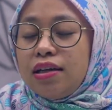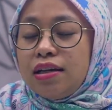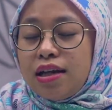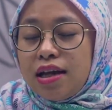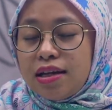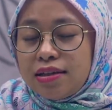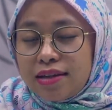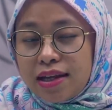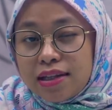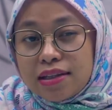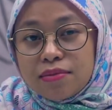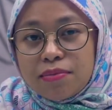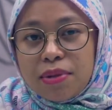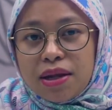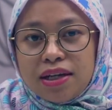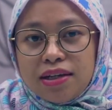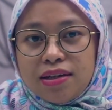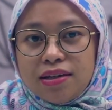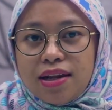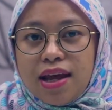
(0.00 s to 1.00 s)

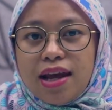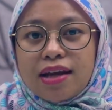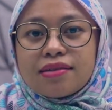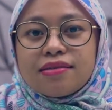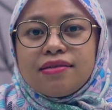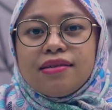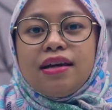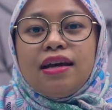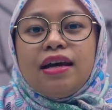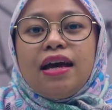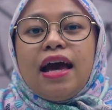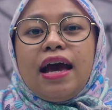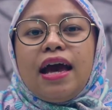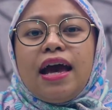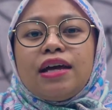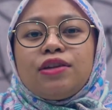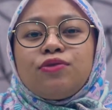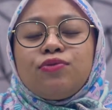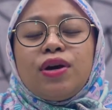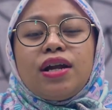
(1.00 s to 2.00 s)
sentiment index,
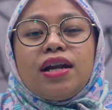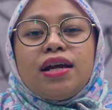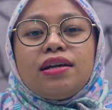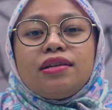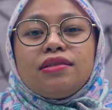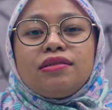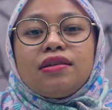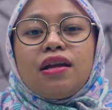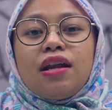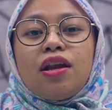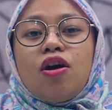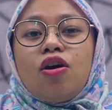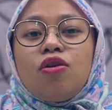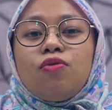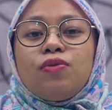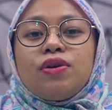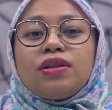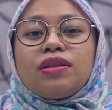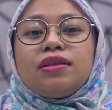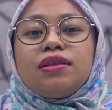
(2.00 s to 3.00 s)
as well as
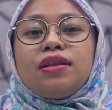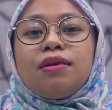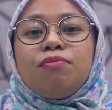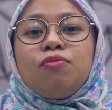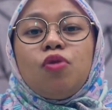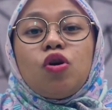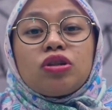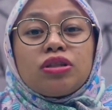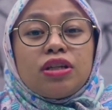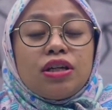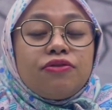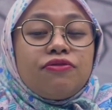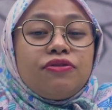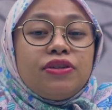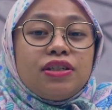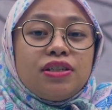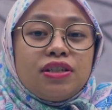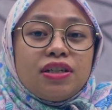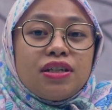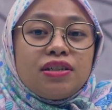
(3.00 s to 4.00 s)
along with the blockchain
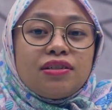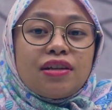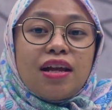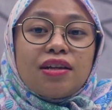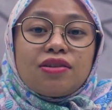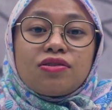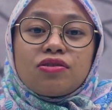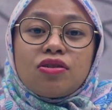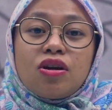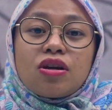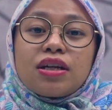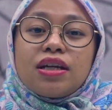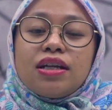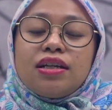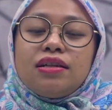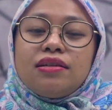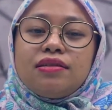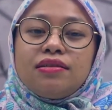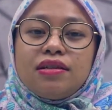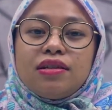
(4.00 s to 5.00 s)
features and stock
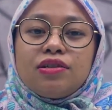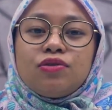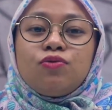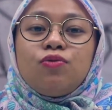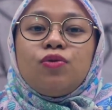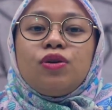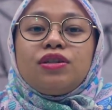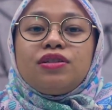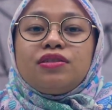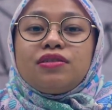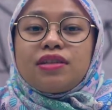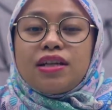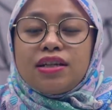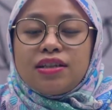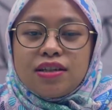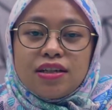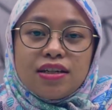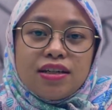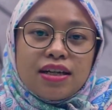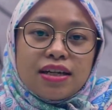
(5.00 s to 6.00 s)
indices were
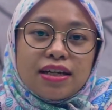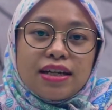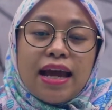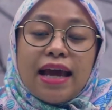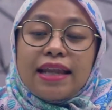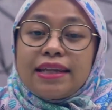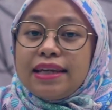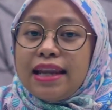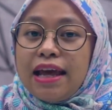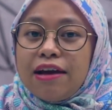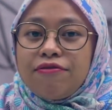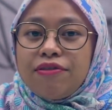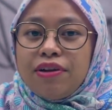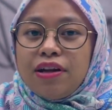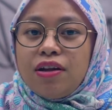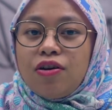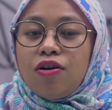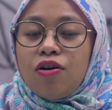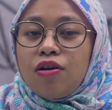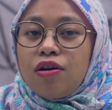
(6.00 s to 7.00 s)
stationary at
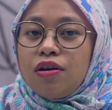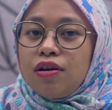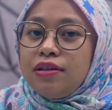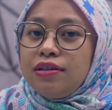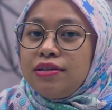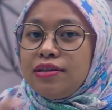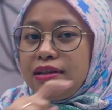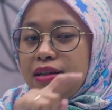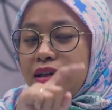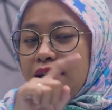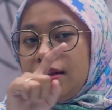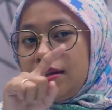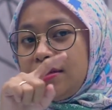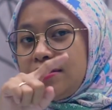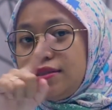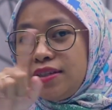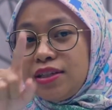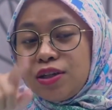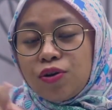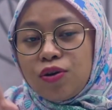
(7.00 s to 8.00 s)
level or
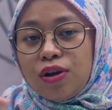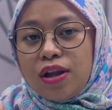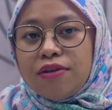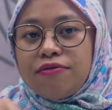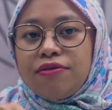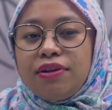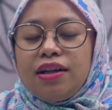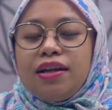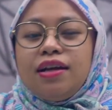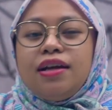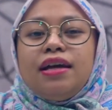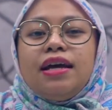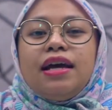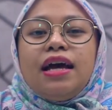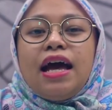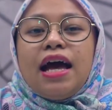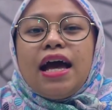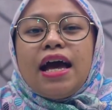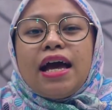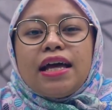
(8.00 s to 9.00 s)
0 level.
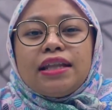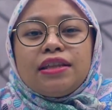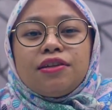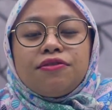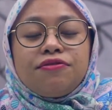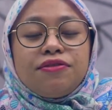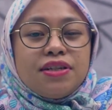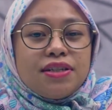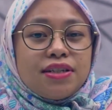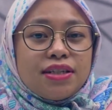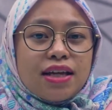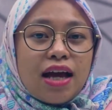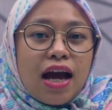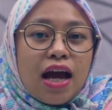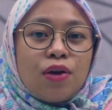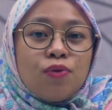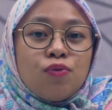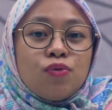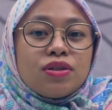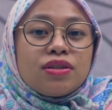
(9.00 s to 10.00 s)
And the
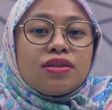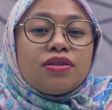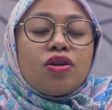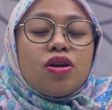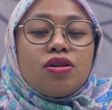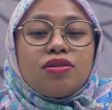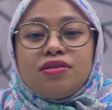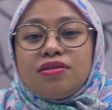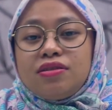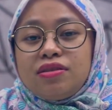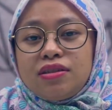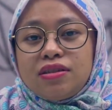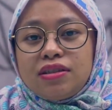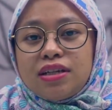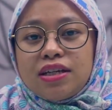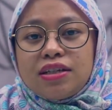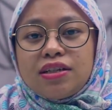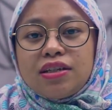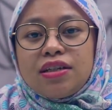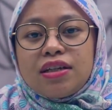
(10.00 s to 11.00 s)
VCI was not
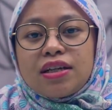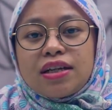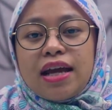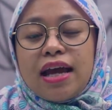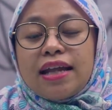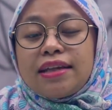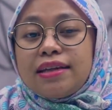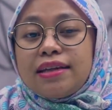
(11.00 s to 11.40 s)
stationary at